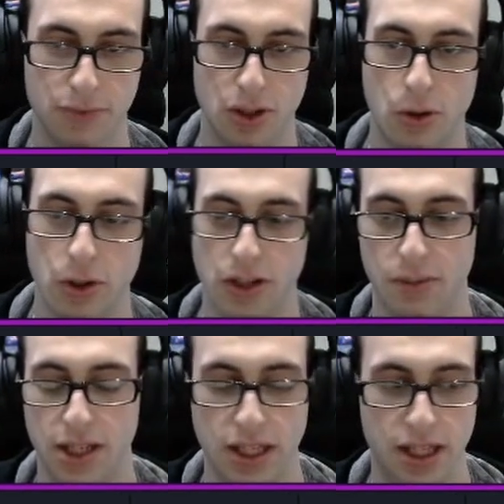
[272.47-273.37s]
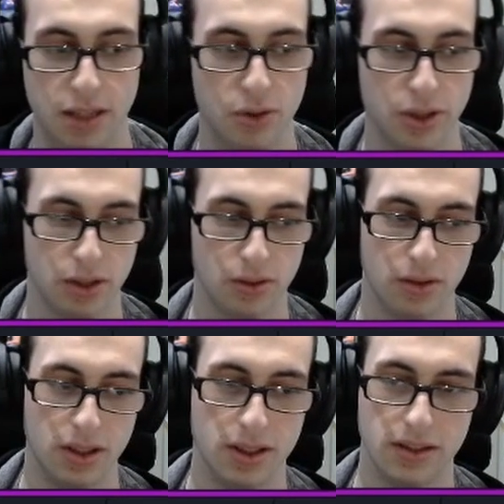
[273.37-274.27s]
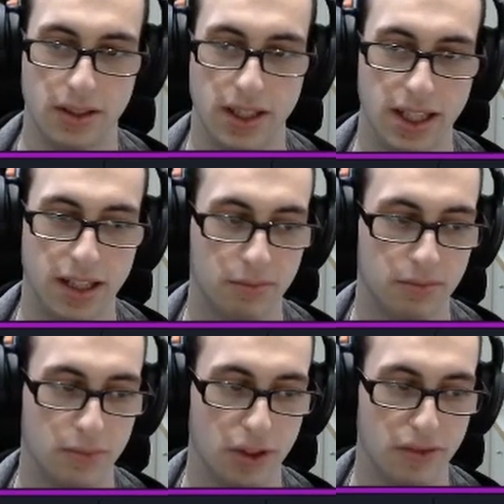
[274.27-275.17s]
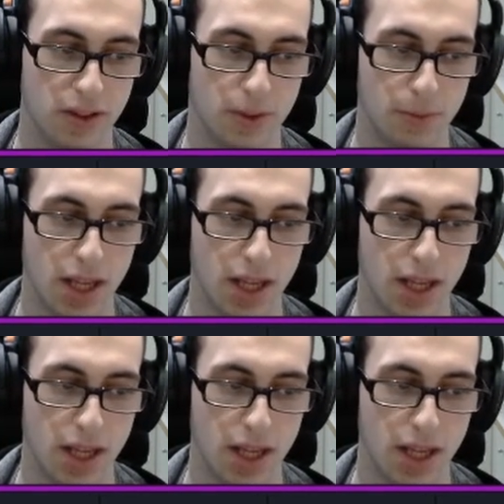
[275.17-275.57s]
or you can make a Liberator and then Ravens.